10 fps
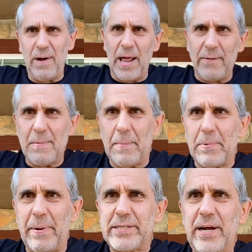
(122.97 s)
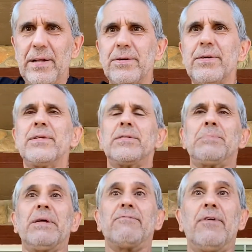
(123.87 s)
I remember my childhood as
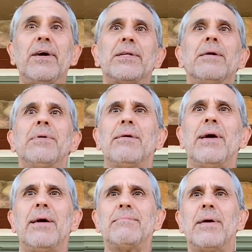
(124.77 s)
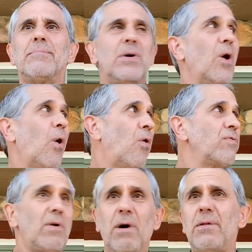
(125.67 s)
being fun. I mean, I'm
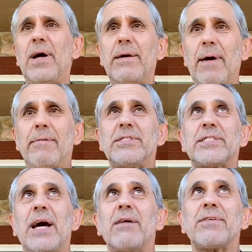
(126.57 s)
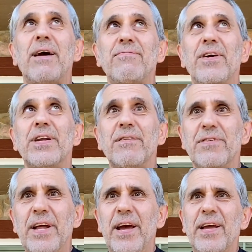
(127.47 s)
overall, I was just out to have fun every
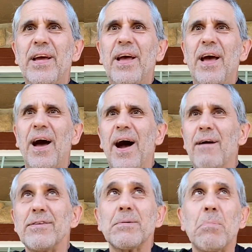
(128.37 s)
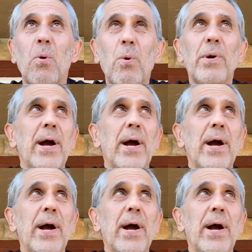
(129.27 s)
day. I was a boy.